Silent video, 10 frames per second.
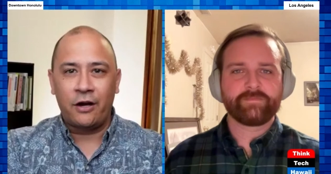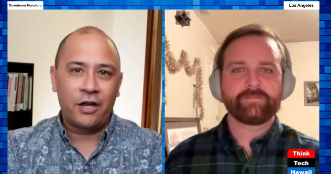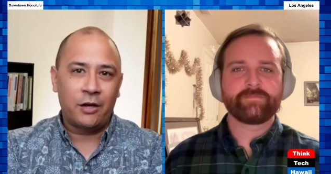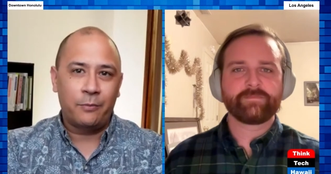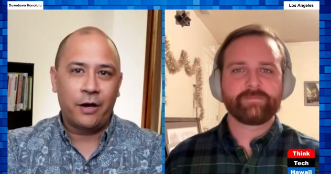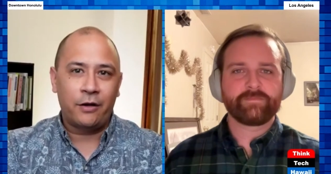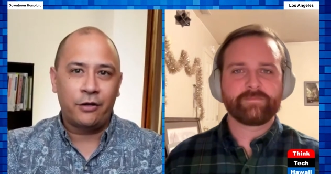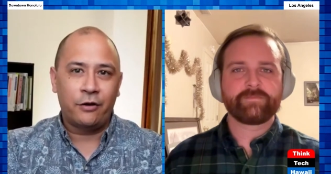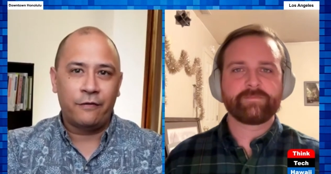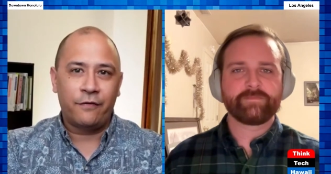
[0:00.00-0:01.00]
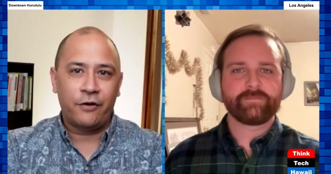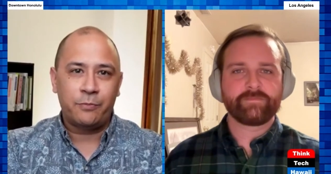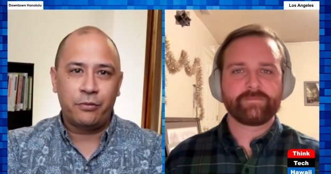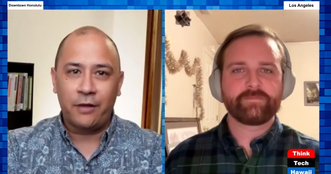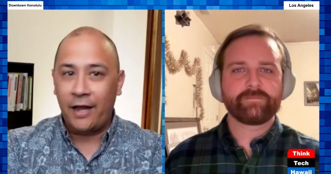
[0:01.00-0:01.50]
Speaker 1: talking about your
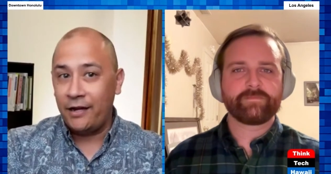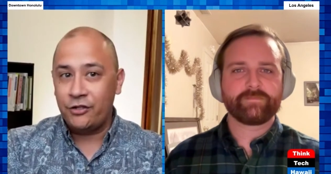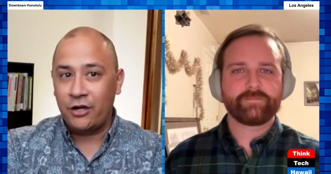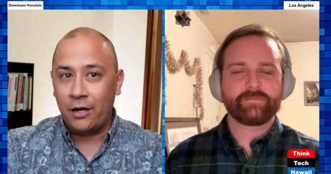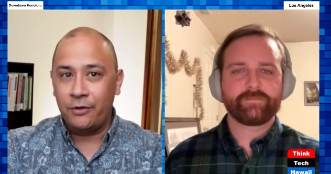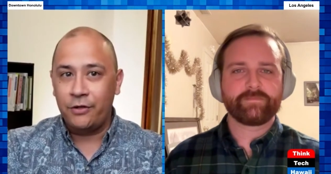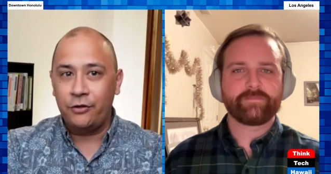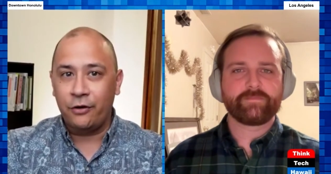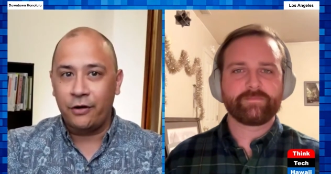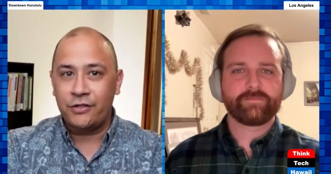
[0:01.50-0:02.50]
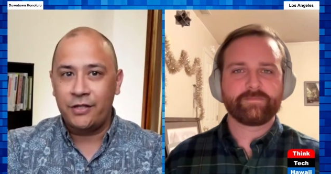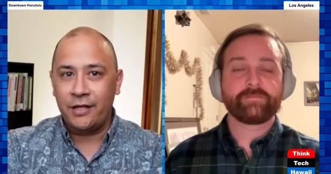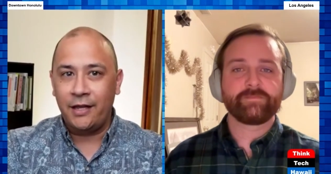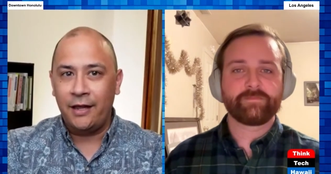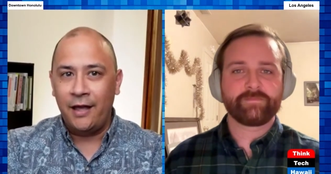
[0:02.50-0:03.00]
first planning job in New York
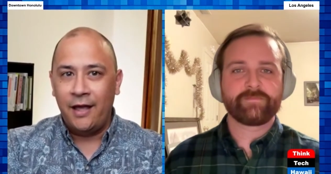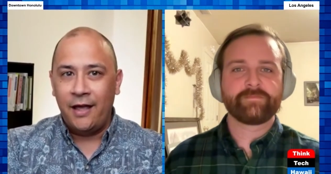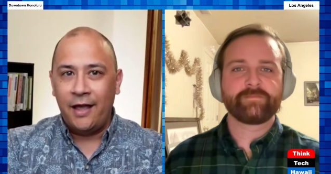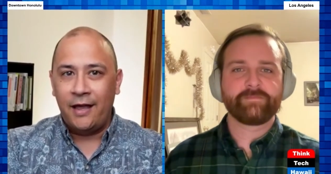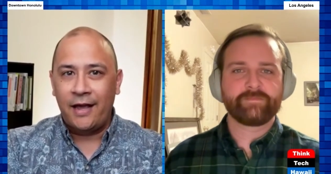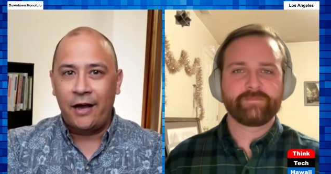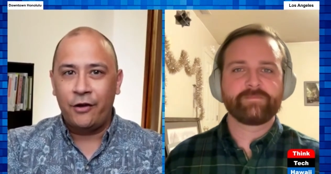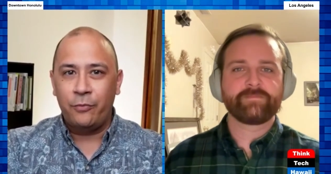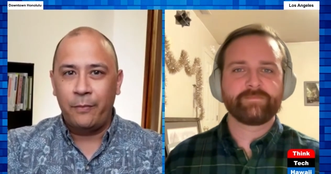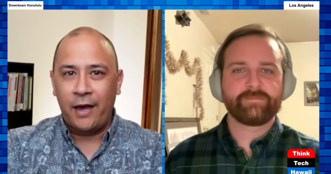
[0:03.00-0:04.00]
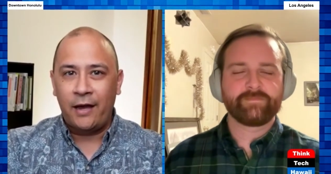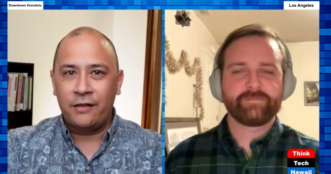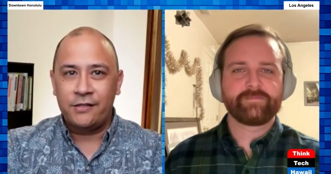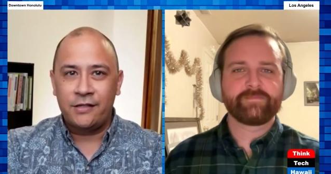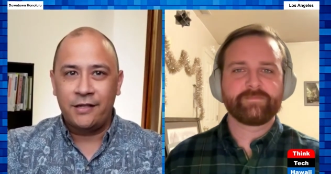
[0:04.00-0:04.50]
City and how you
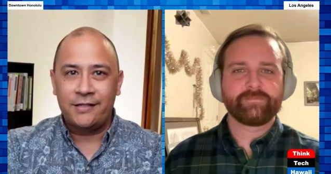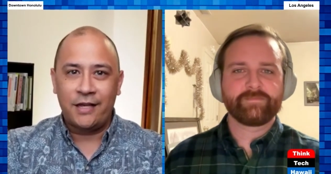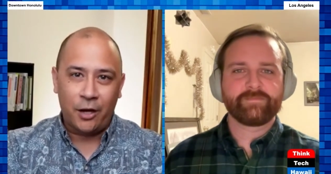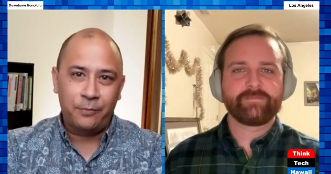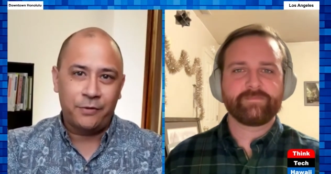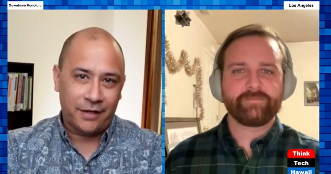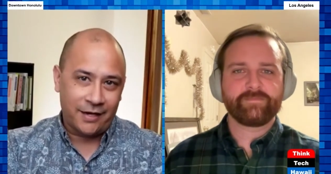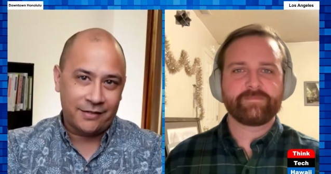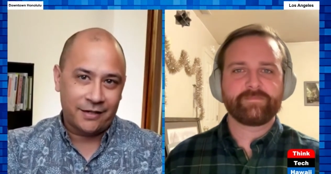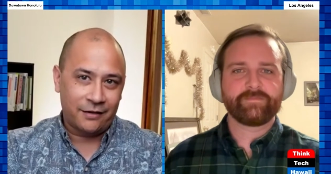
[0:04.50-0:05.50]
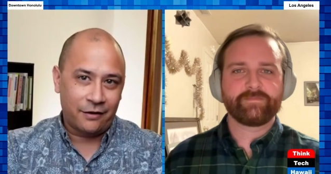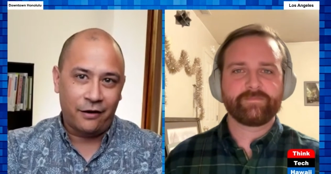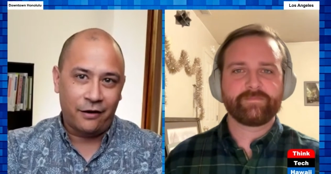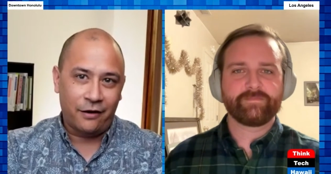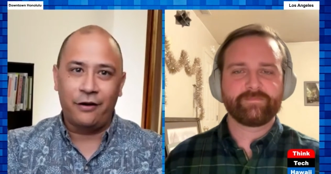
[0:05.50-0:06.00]
manned the city's help desk and
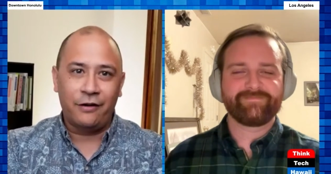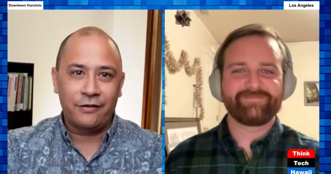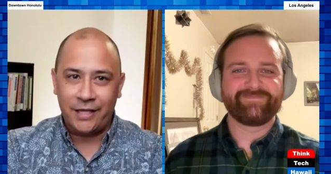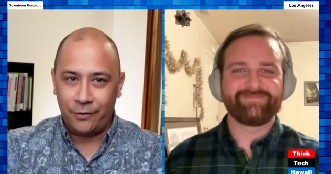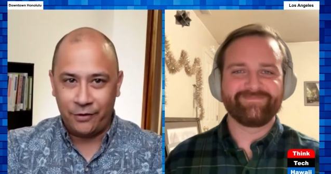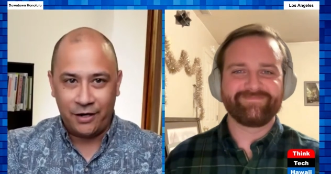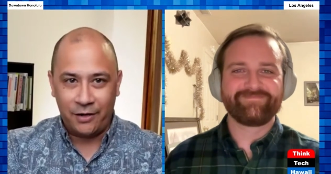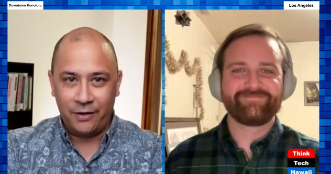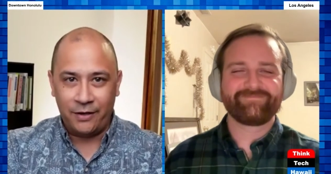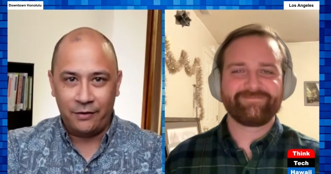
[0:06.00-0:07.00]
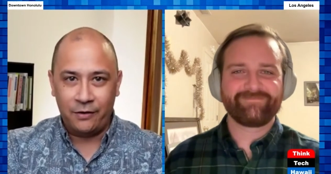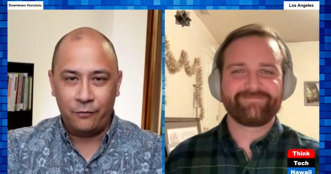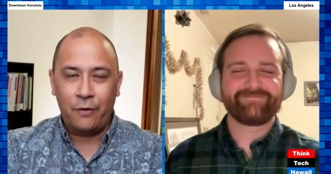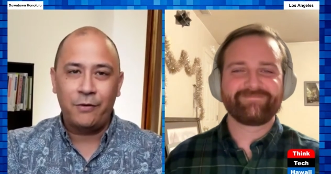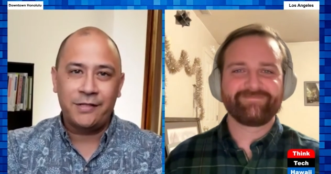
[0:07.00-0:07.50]
all the calls that would come in.
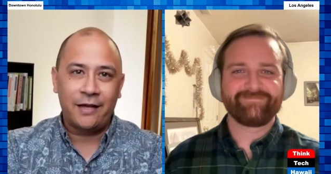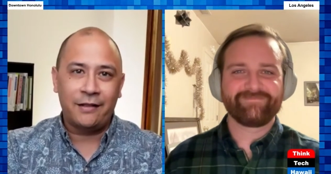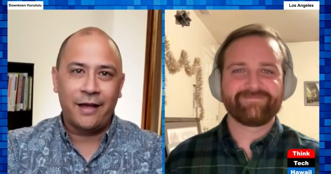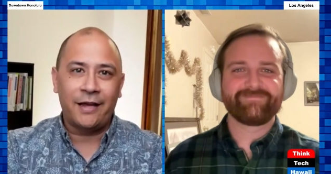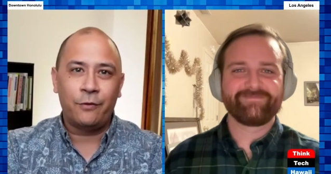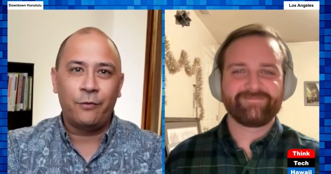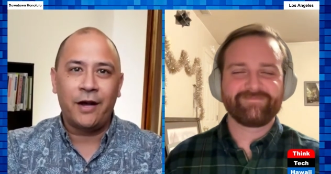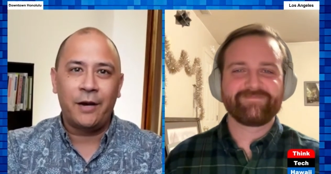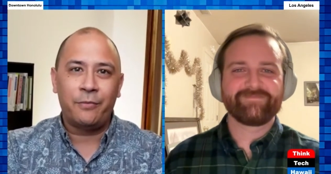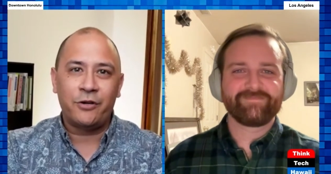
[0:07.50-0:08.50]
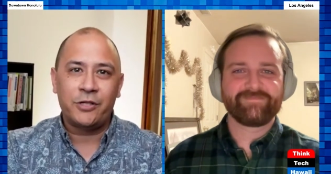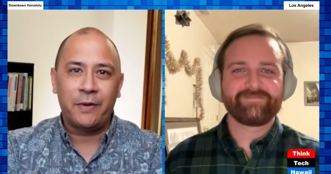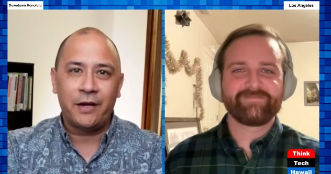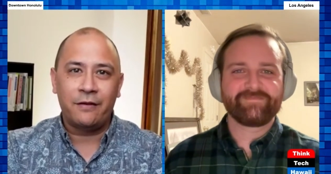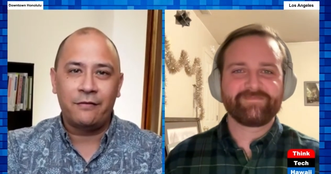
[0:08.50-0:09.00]
Uh, what was that like, and what kind of
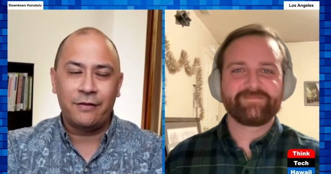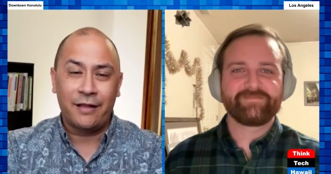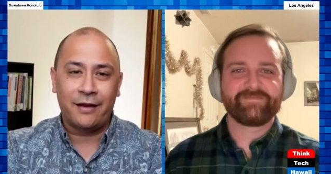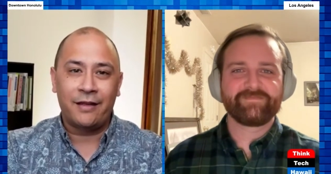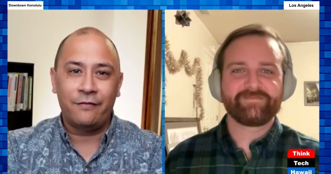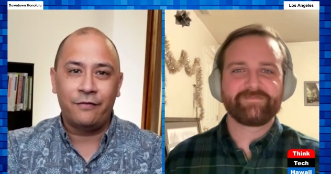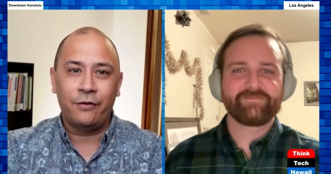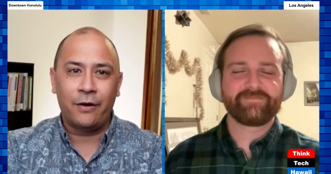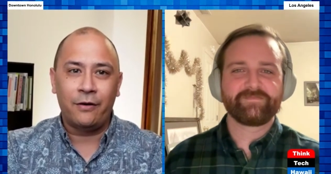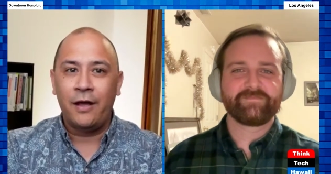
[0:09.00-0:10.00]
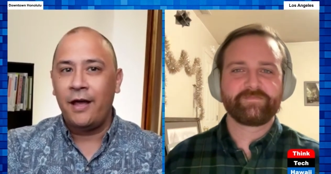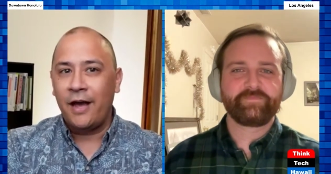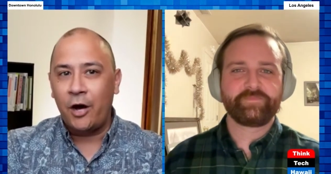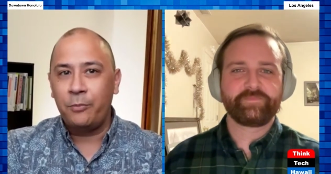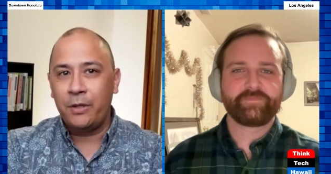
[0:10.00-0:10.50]
perspective did that give you on
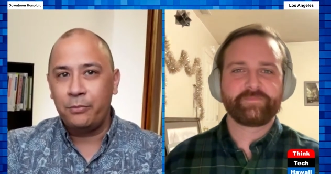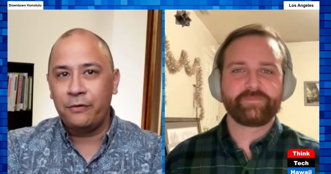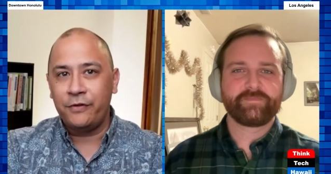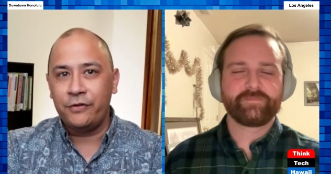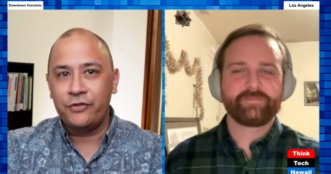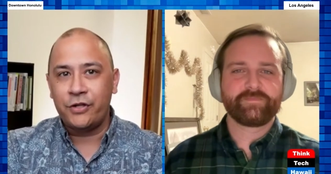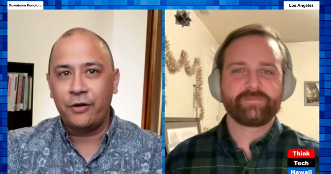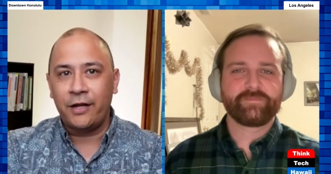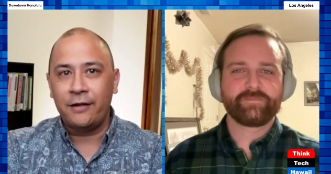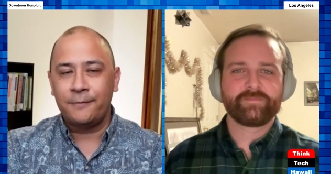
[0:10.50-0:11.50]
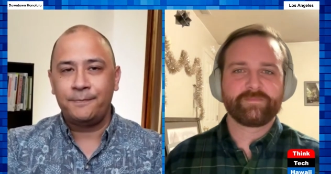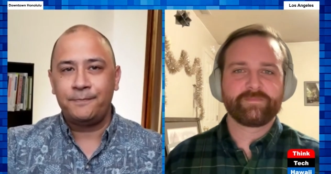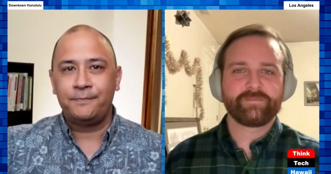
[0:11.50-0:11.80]
how people view zoning?